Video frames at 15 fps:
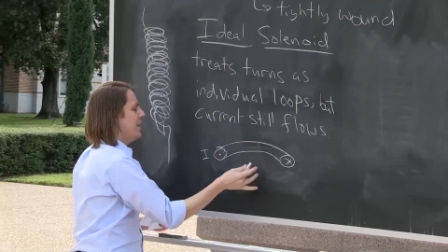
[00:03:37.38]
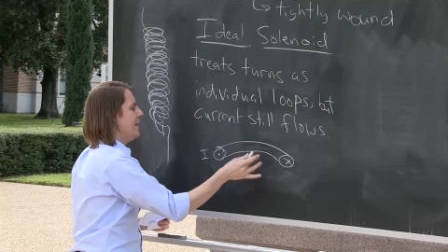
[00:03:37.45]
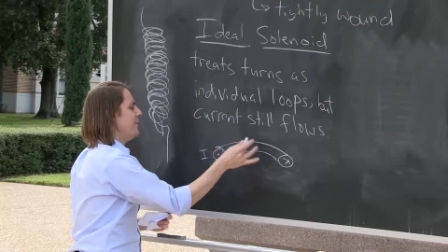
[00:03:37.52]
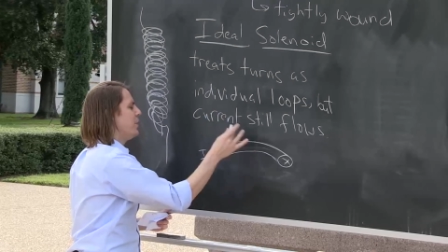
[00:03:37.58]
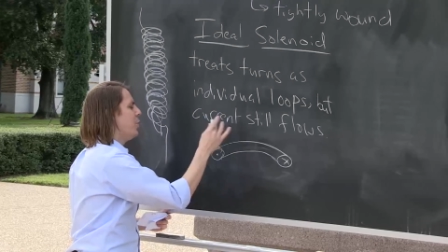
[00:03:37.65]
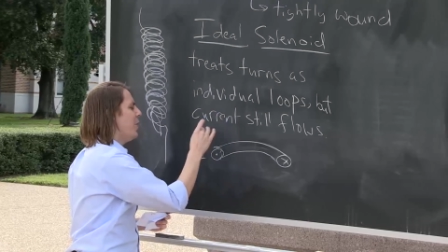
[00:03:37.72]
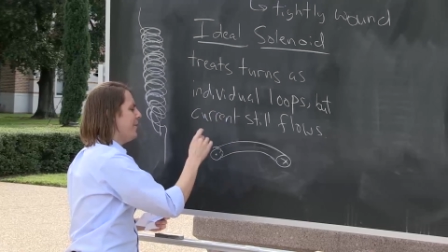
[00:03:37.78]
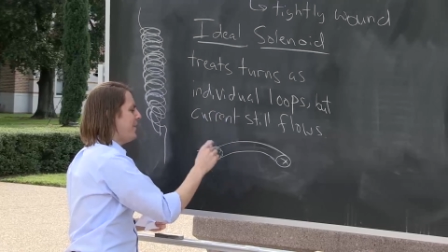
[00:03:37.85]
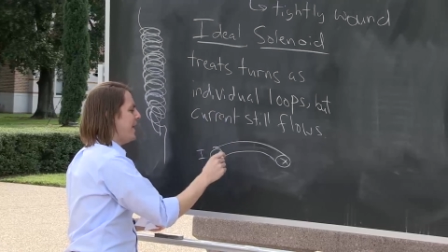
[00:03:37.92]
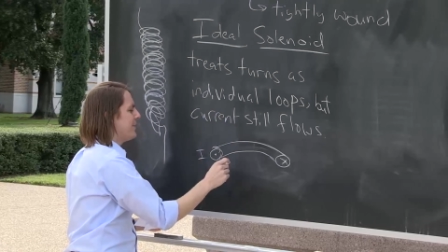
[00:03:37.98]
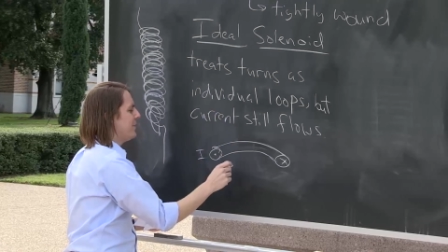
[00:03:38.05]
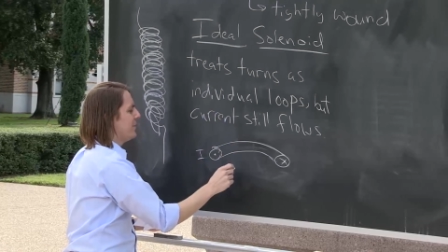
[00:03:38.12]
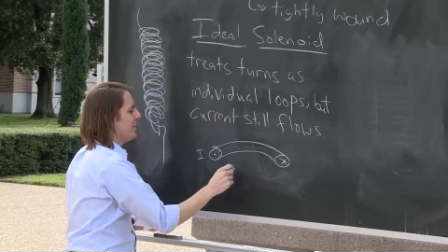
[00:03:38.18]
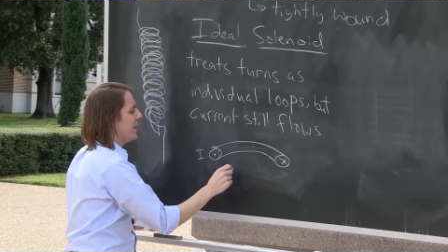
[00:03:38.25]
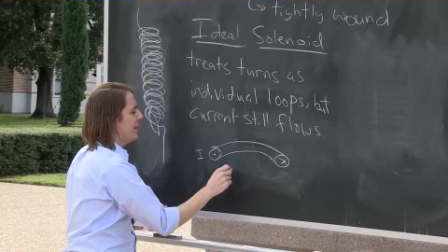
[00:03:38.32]
If you go off
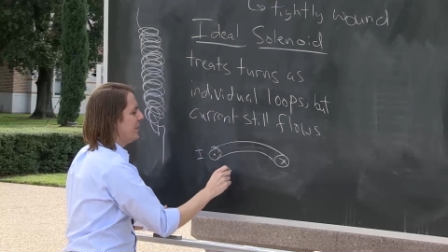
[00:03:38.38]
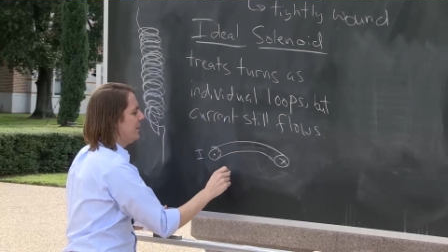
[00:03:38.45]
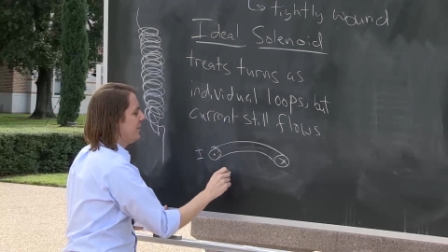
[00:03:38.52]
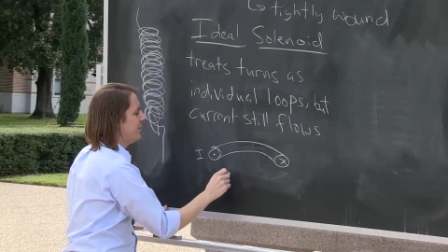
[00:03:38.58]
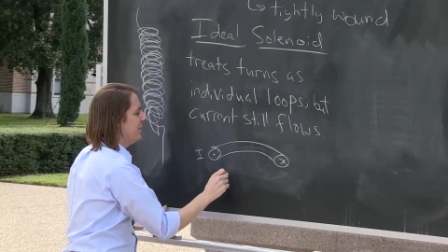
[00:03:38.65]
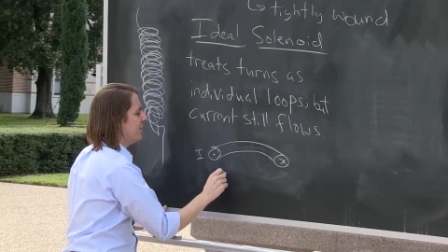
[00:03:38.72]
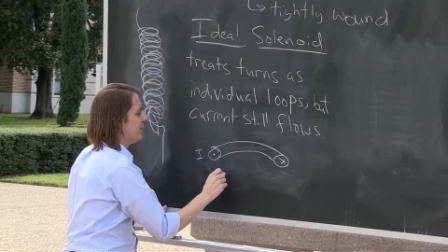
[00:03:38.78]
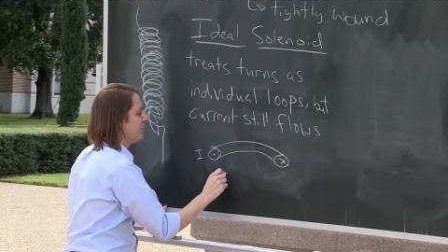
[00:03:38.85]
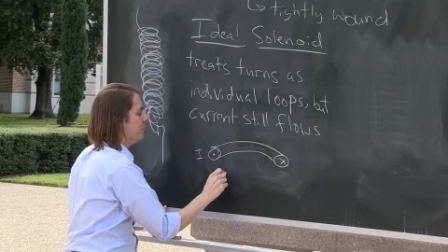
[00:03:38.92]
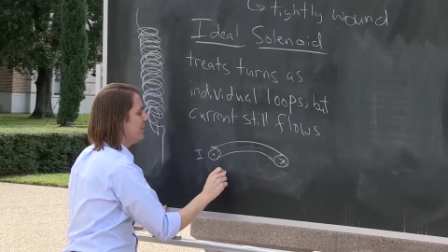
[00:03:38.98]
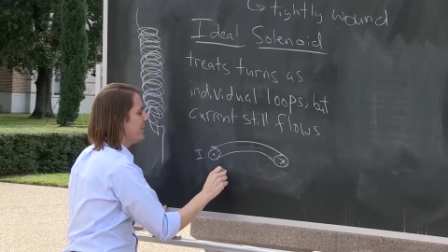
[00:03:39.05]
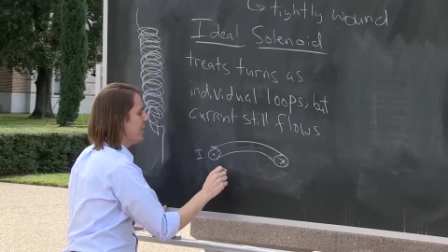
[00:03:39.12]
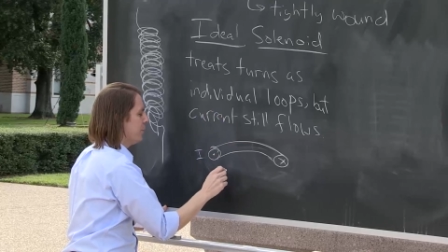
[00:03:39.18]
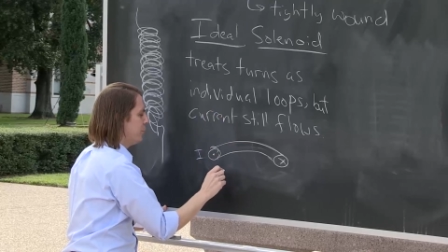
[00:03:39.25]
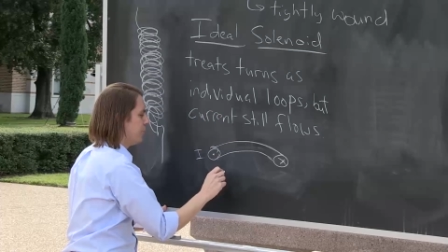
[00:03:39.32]
axis, it kind of does this.
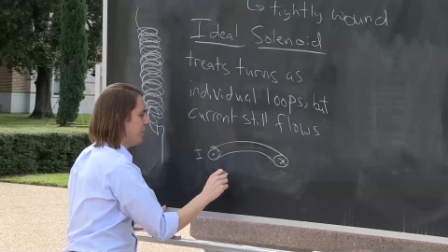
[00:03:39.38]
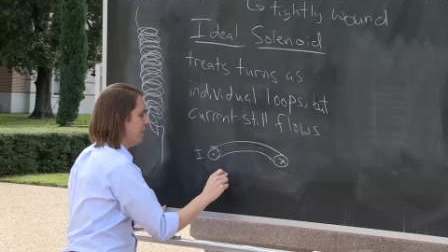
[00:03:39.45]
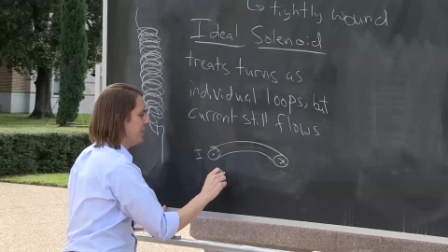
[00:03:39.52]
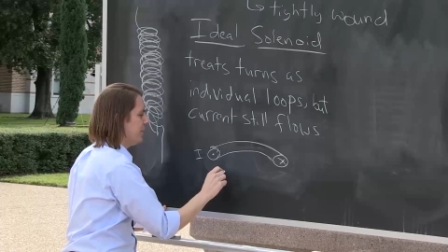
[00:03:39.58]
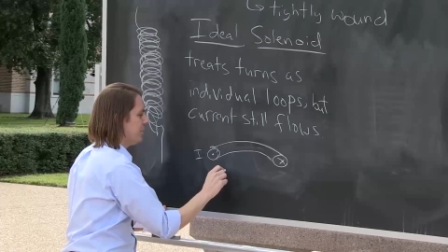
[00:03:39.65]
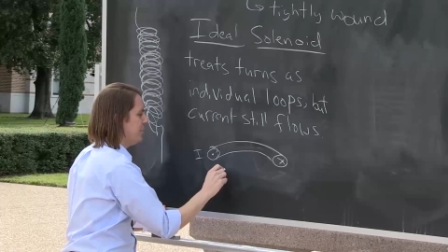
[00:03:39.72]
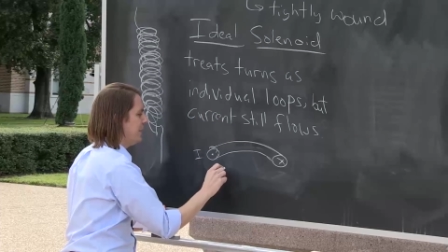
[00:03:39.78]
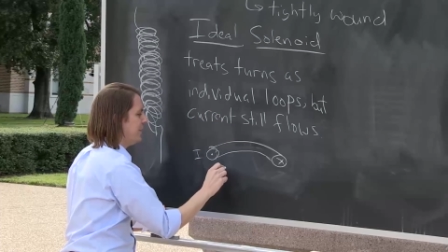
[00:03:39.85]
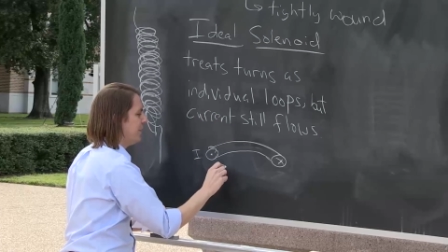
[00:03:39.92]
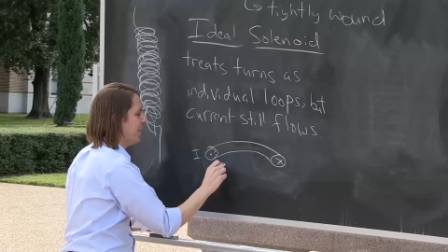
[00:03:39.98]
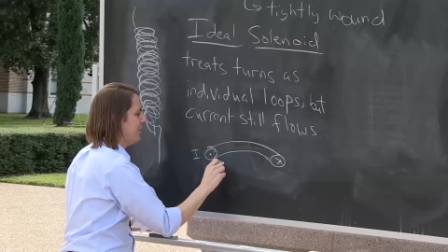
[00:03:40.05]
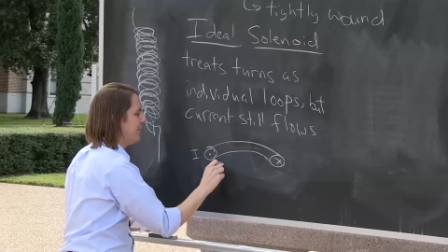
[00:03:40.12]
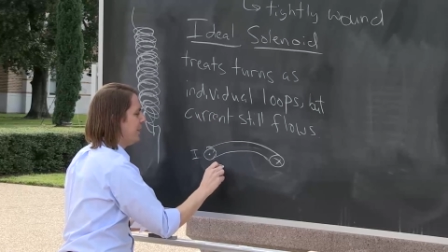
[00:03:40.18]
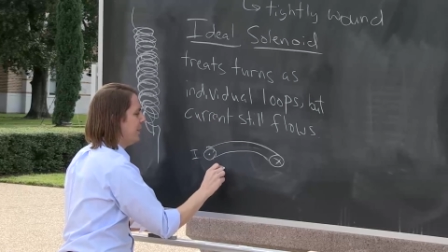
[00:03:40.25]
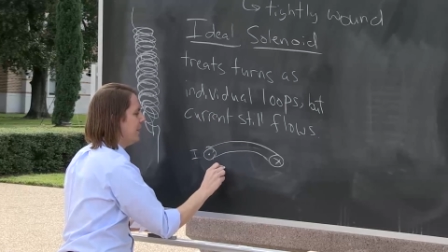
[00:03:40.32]
We've kind of drawn this many
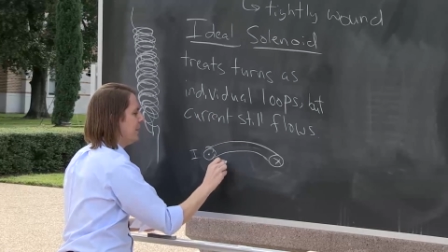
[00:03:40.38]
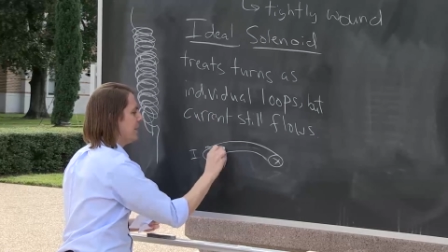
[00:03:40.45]
times.